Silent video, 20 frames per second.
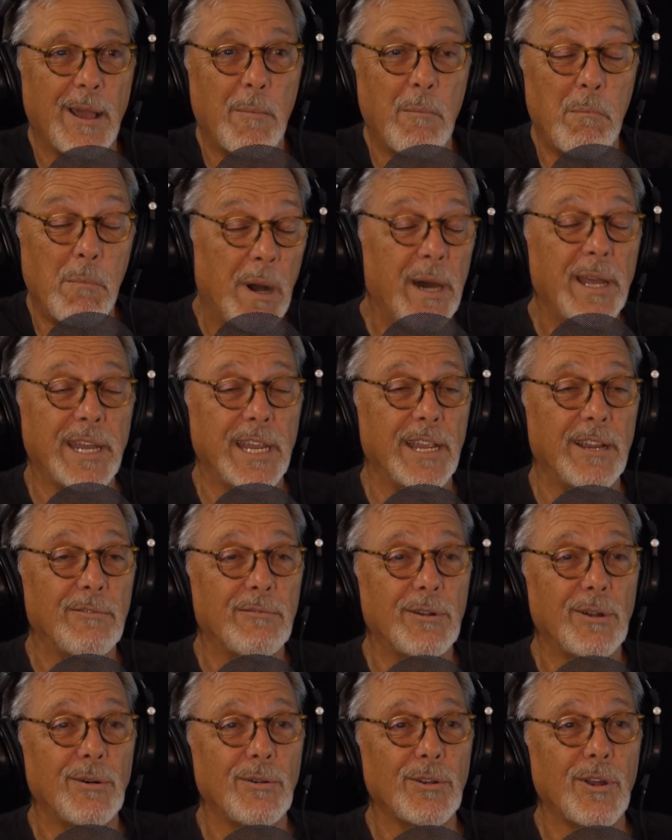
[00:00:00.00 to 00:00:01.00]
Money
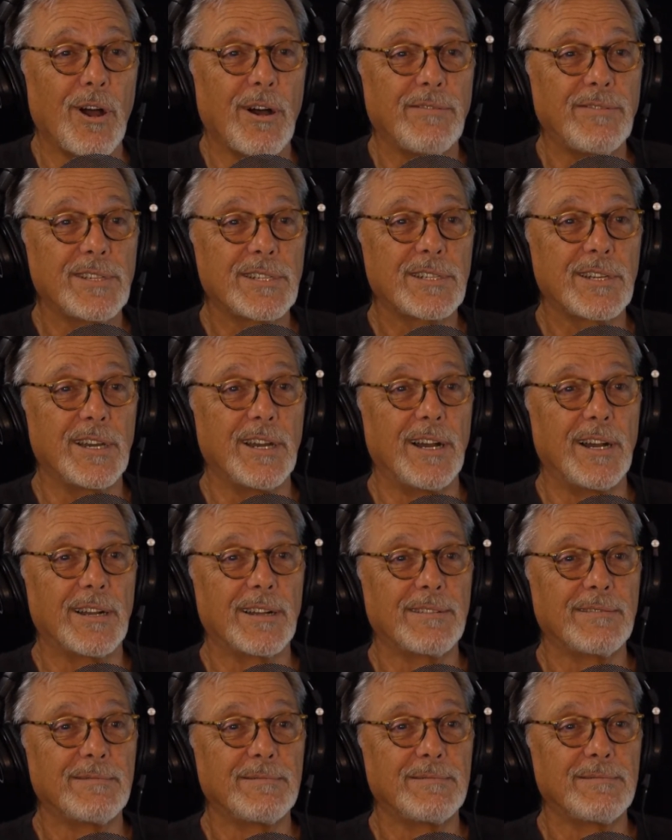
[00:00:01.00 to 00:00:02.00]
rolled off his tongue,
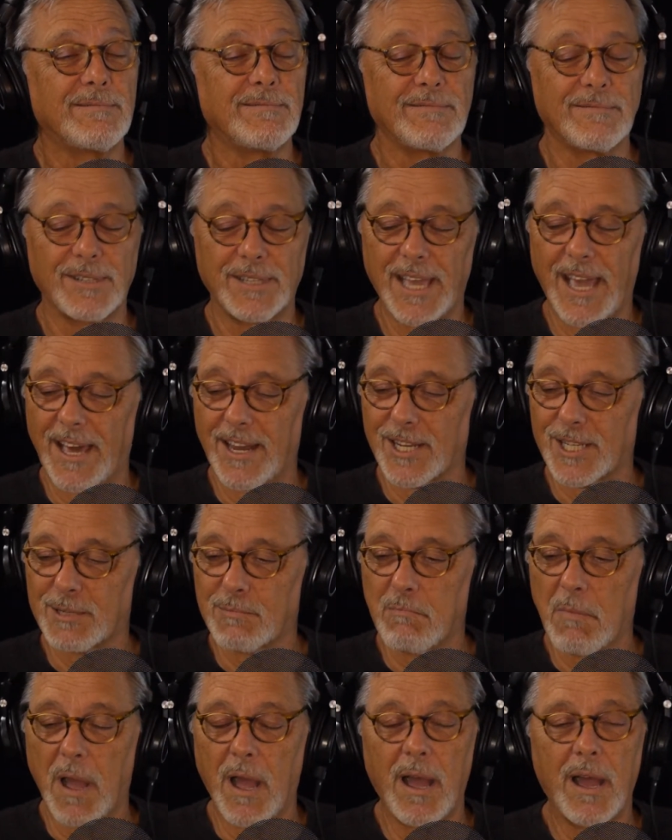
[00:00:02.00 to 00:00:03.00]
without a
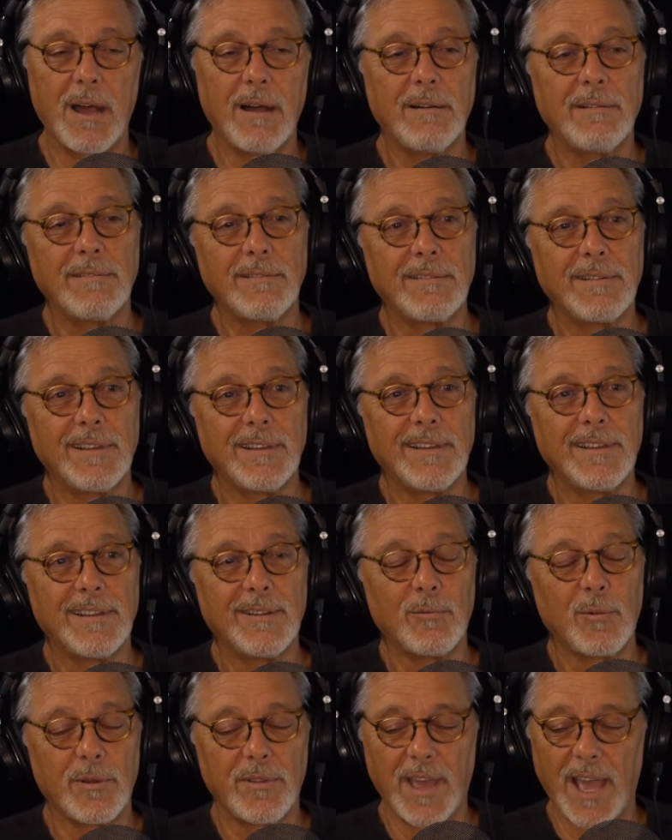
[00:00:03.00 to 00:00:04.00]
smile,
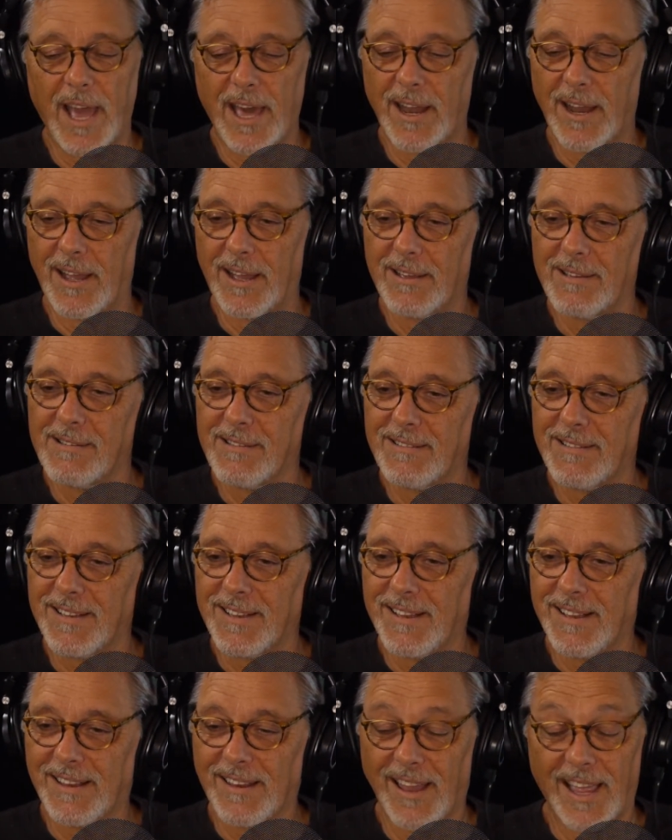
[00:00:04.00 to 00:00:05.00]

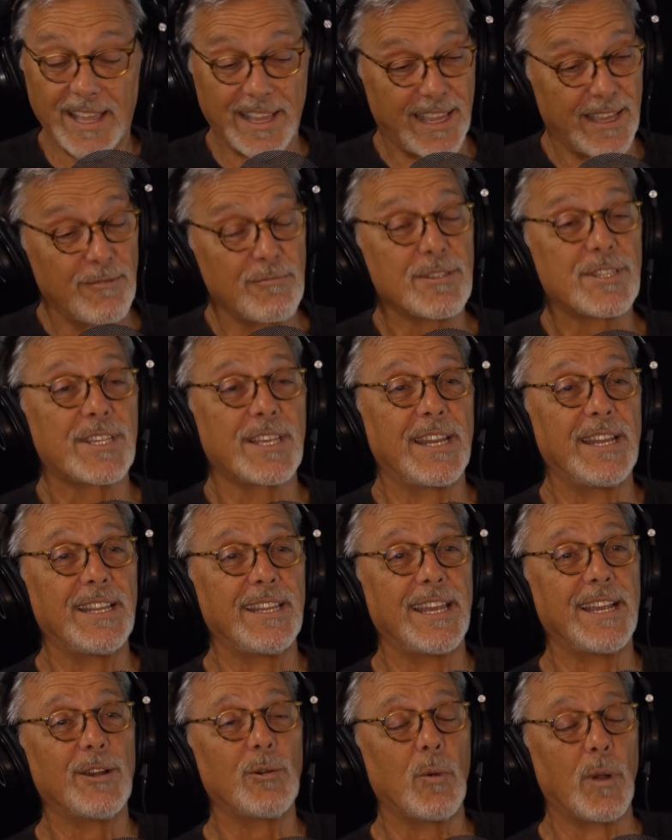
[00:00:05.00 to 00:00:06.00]
like it was sitting
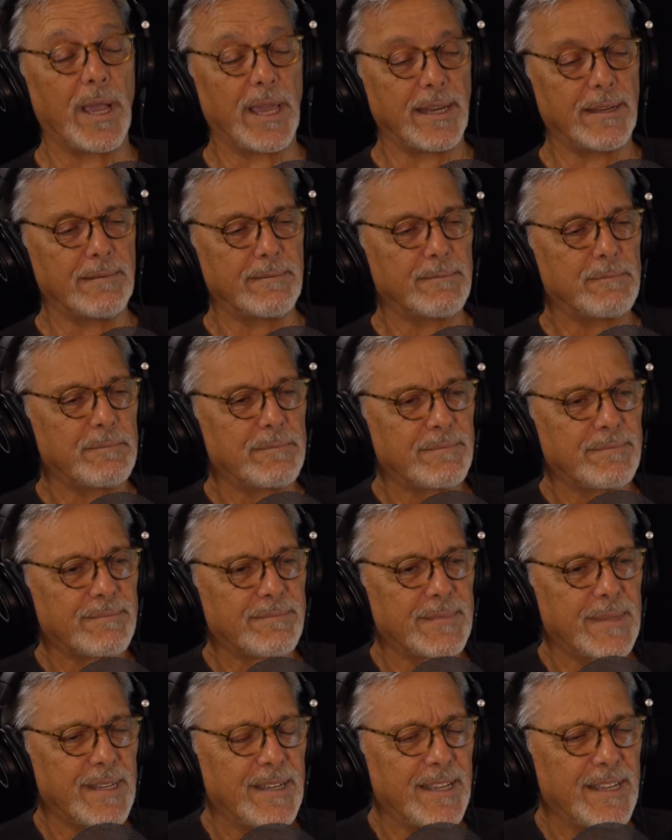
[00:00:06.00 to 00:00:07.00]
there waiting.
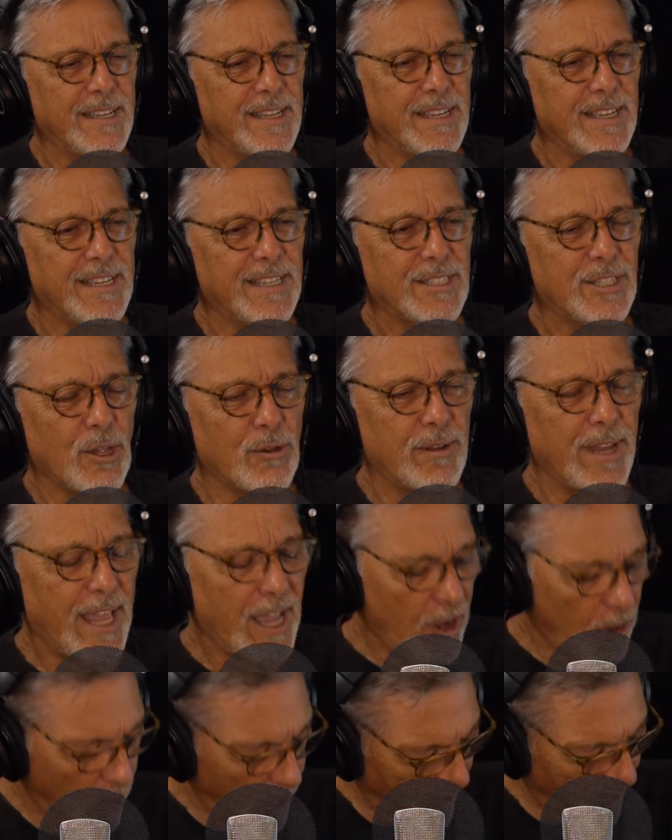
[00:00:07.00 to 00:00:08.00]
So
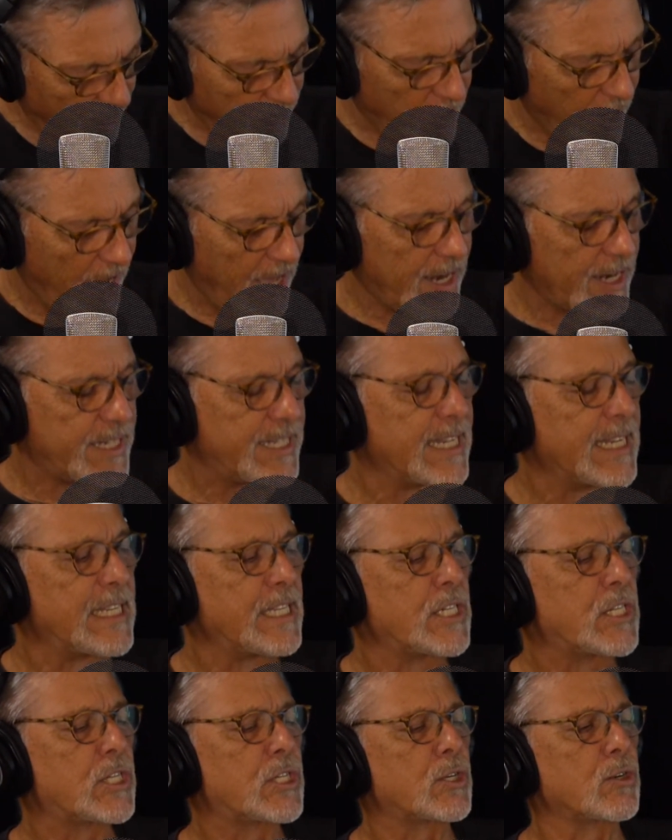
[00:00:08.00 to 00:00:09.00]
now I've got a
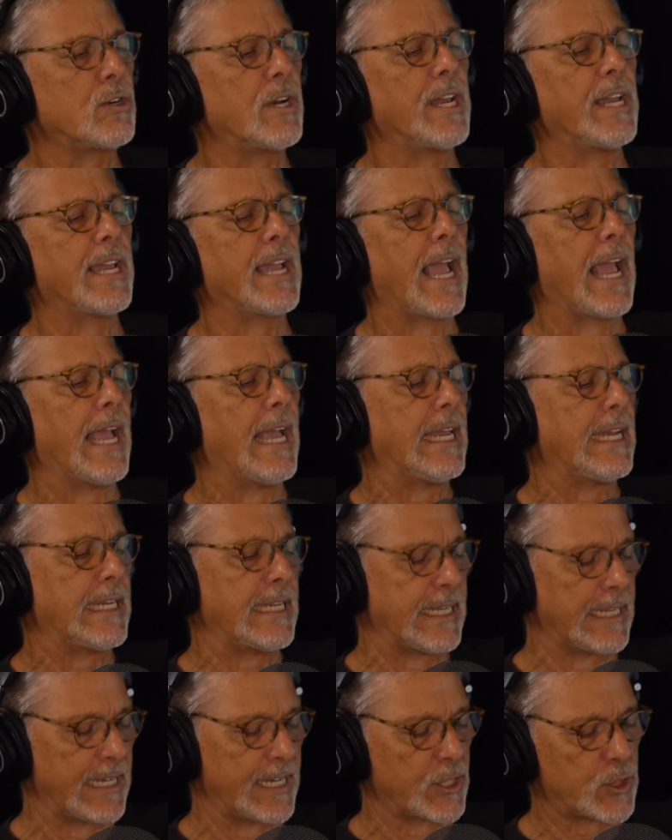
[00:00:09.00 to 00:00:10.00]
10-string
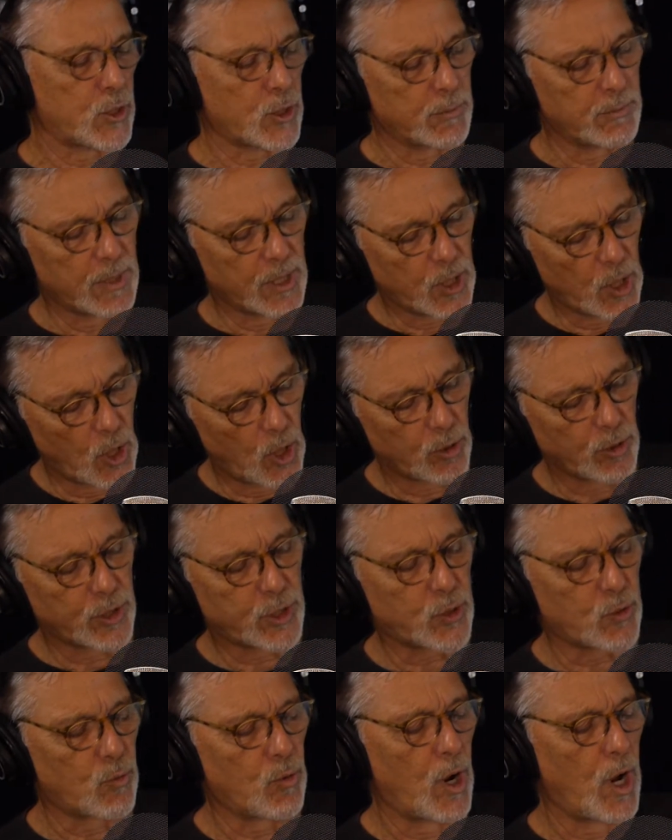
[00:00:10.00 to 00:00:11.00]
Andean instrument called a
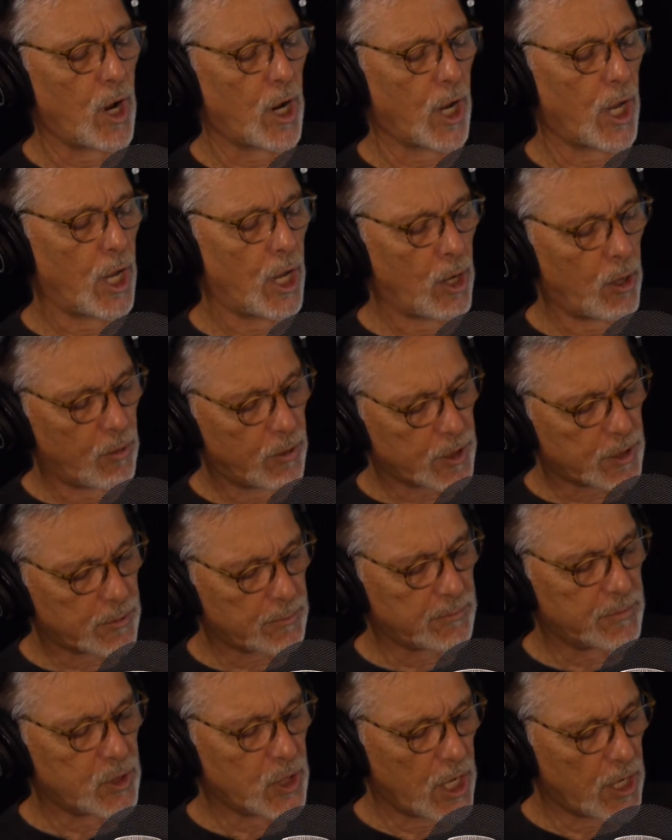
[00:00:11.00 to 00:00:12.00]
charango. It's
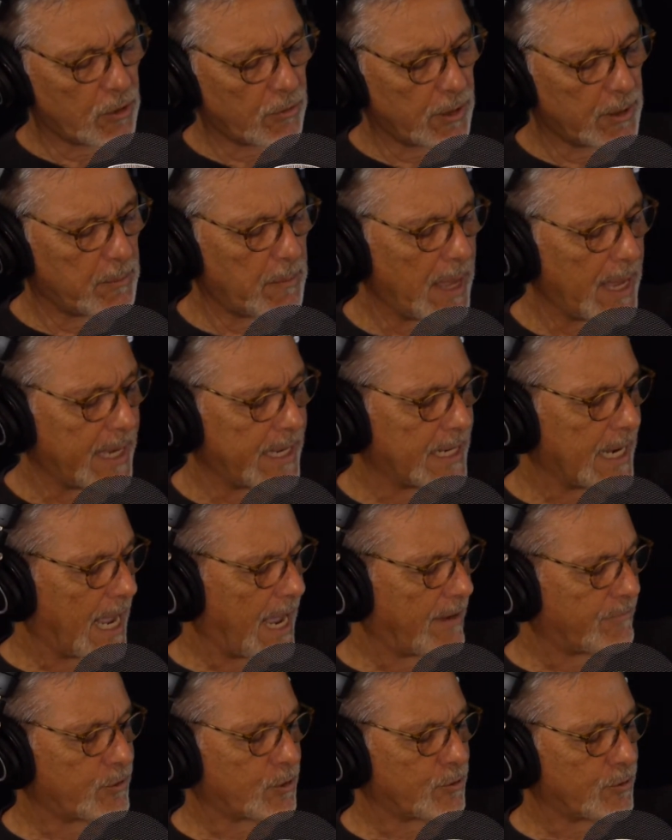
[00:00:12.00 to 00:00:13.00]
generally made
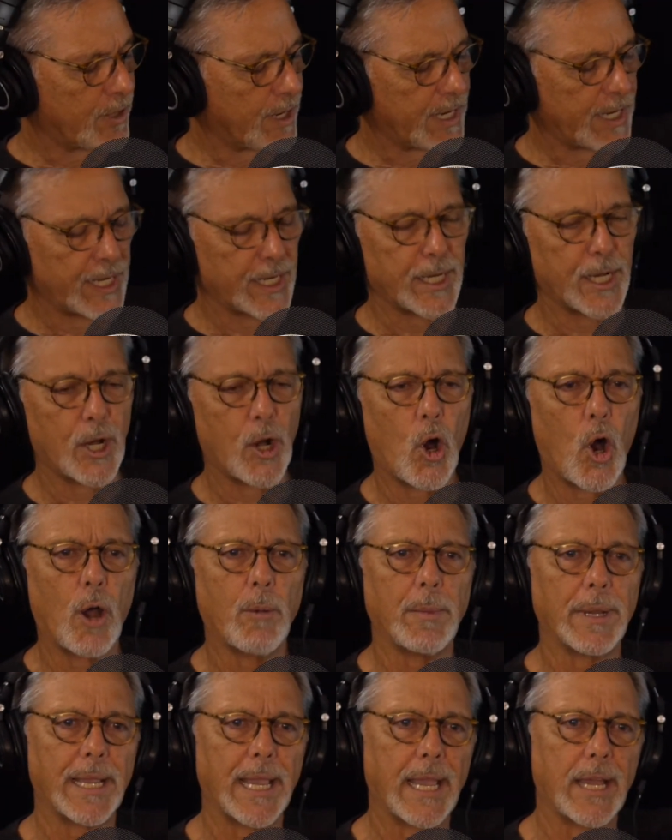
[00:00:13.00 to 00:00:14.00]
after a
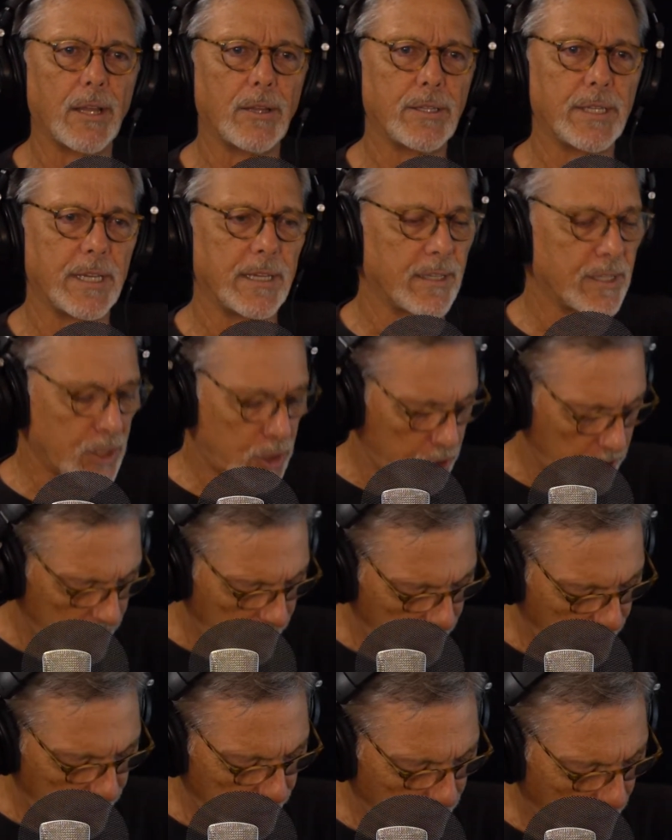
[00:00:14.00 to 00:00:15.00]
armadillo
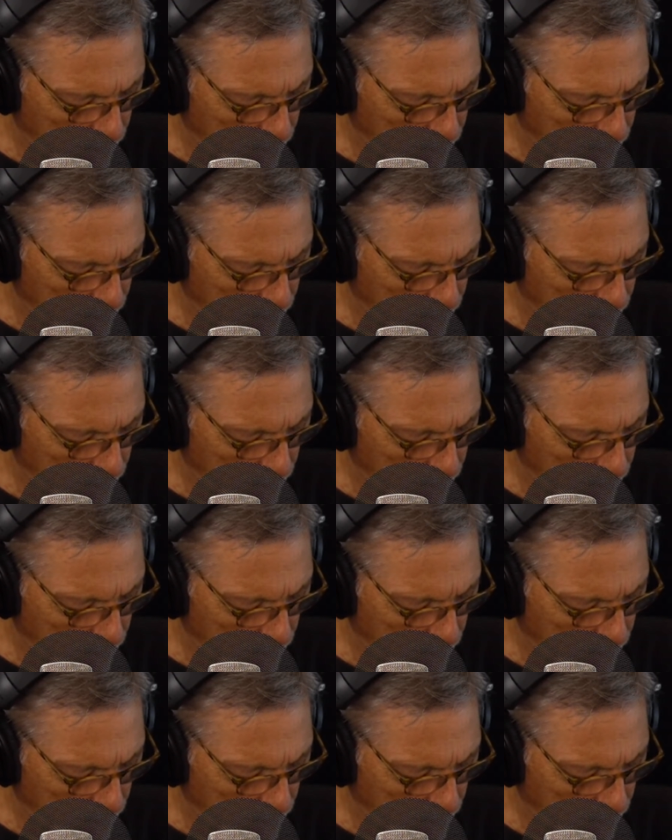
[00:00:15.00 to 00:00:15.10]
shell, and